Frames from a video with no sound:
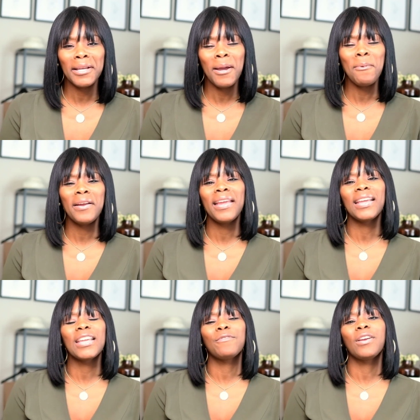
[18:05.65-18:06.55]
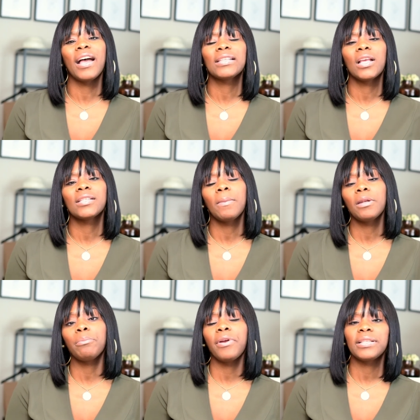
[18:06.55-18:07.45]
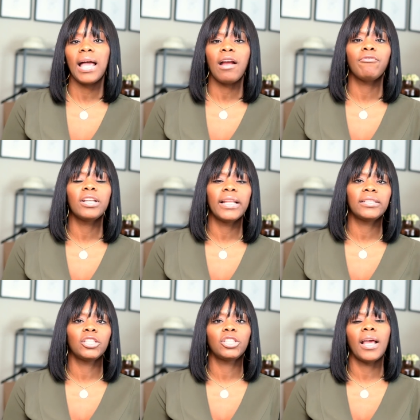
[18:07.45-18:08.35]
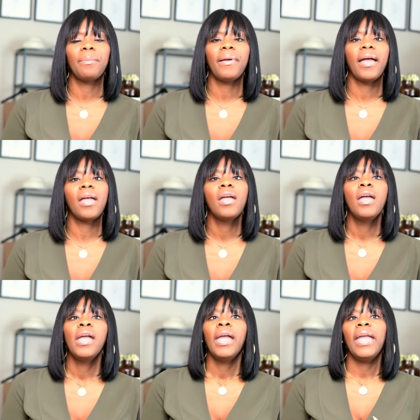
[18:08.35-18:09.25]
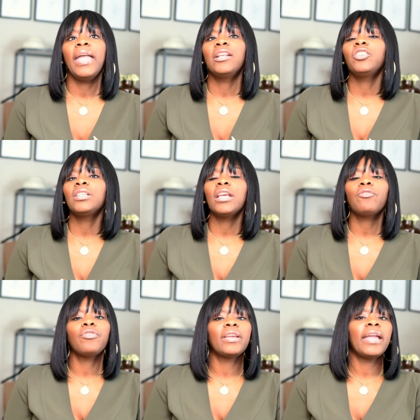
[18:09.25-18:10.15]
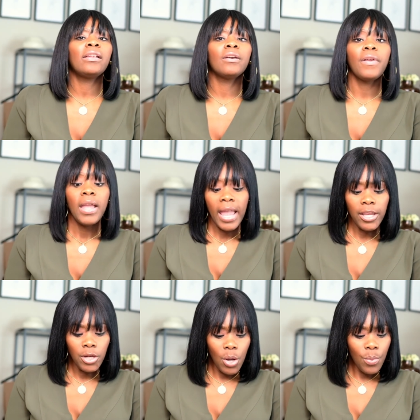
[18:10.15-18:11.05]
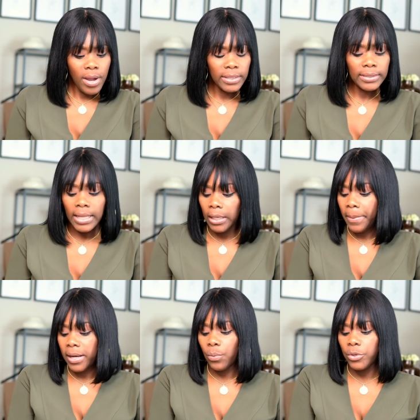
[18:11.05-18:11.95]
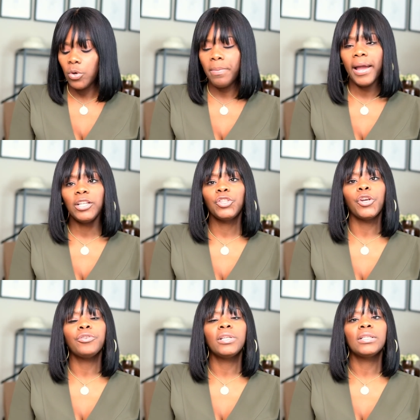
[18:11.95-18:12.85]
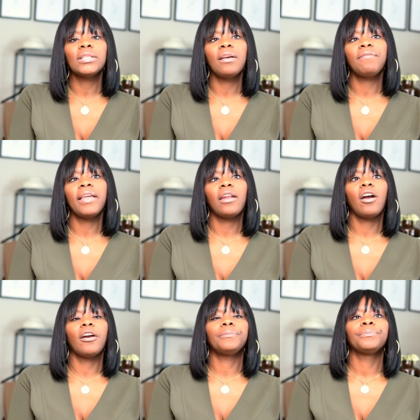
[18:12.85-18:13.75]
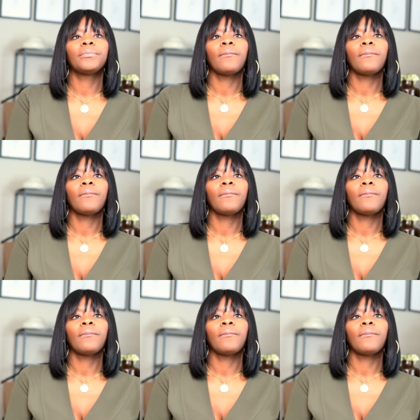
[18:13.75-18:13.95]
come on here and give you guys some of the brands that I really like to shop at and just get creative. And you know what? Think about it. When you buy shirts and stuff that are,